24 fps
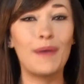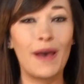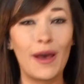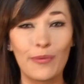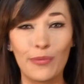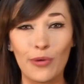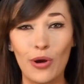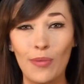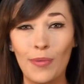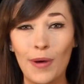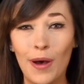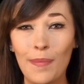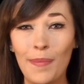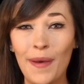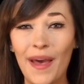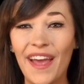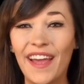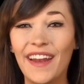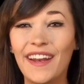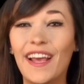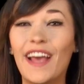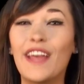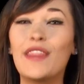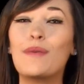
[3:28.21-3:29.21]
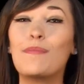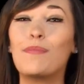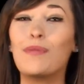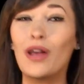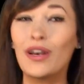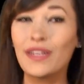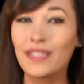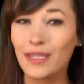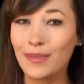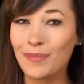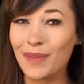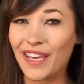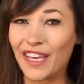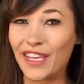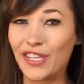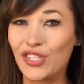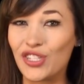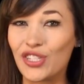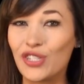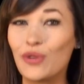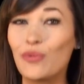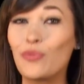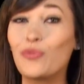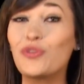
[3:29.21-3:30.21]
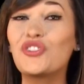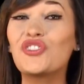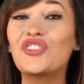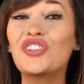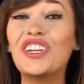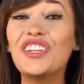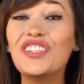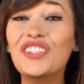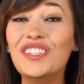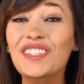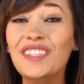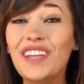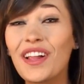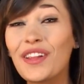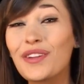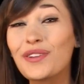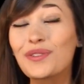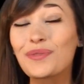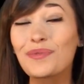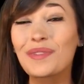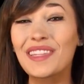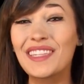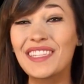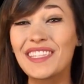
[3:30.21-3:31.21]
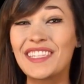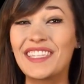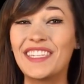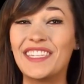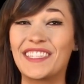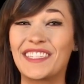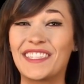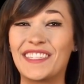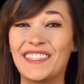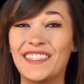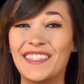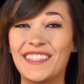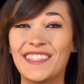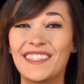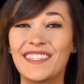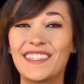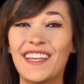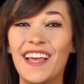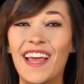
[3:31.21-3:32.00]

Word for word: Bad Robot Pet and the Blossom the Ancient, which changes colors with the seasons.